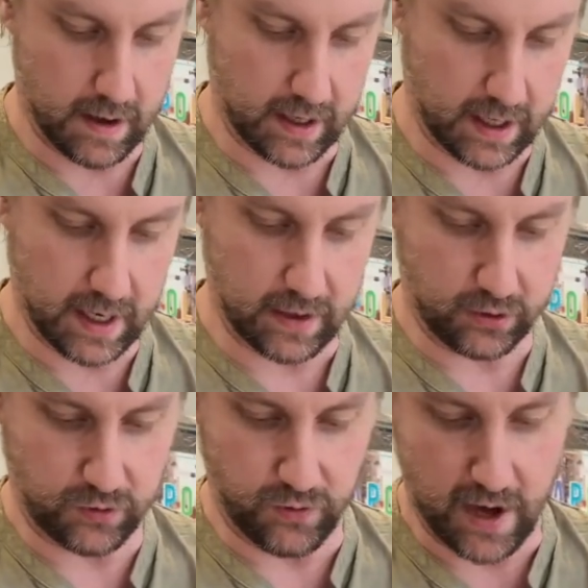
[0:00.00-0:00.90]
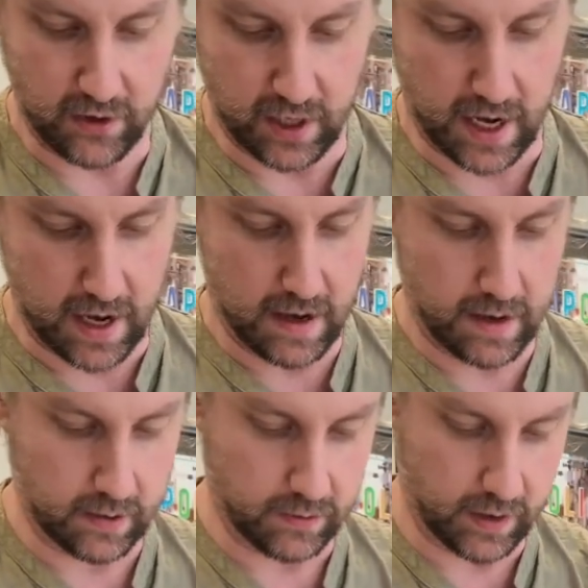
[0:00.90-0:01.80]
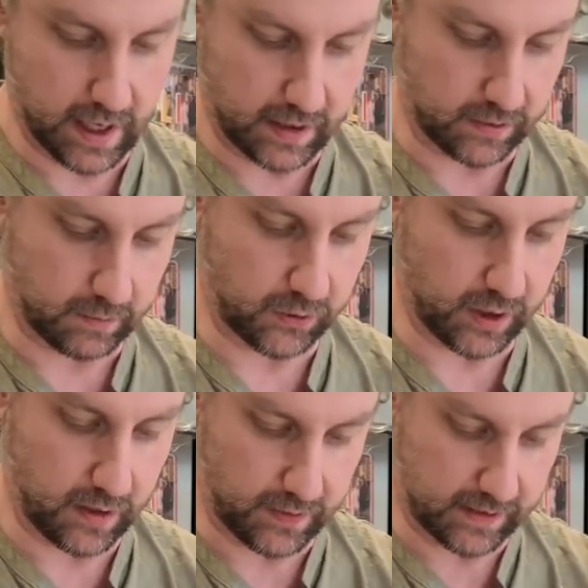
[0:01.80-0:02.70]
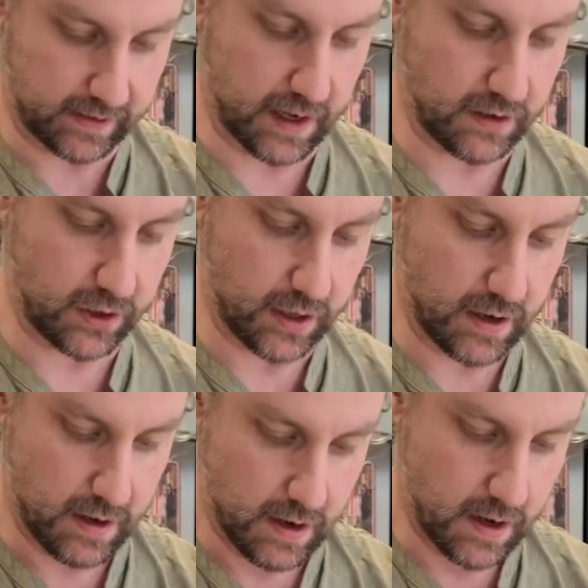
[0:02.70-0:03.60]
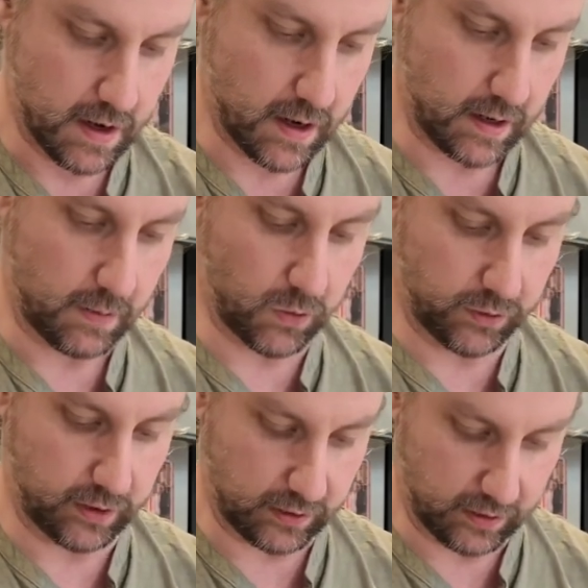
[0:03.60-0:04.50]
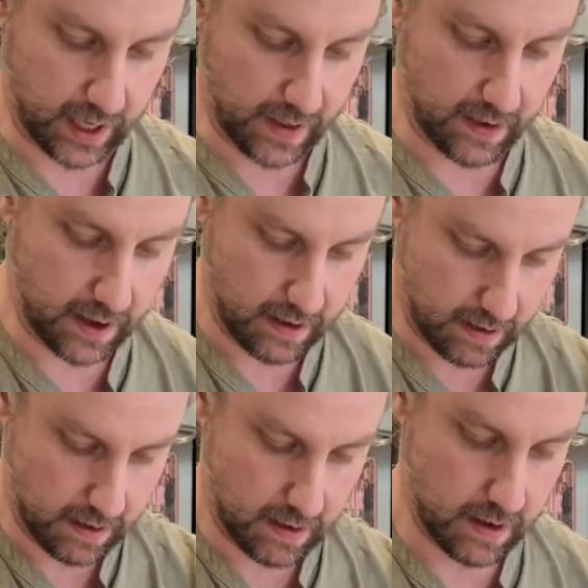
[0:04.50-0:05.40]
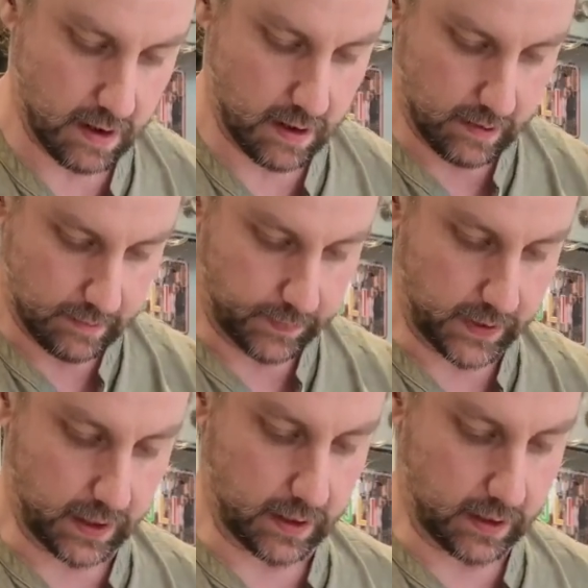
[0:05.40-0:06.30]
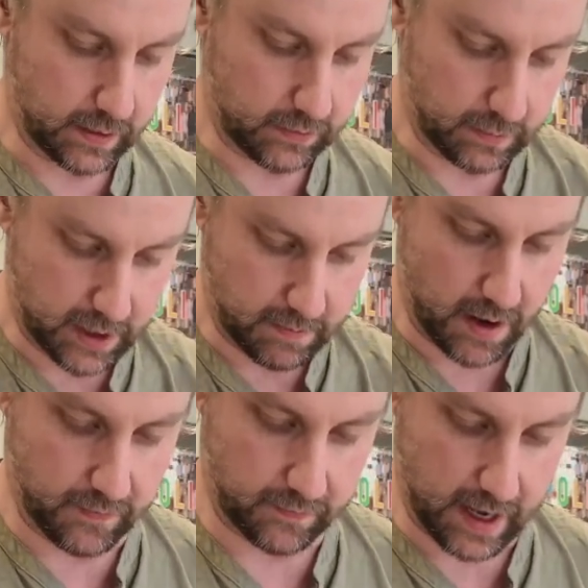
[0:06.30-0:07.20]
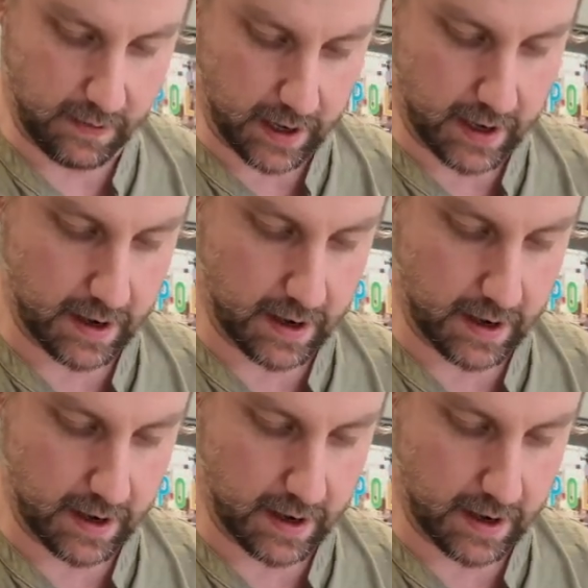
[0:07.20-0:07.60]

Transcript: You're kind of stretching it, creating some surface tension, and then once it's together, you can use a bit more flour.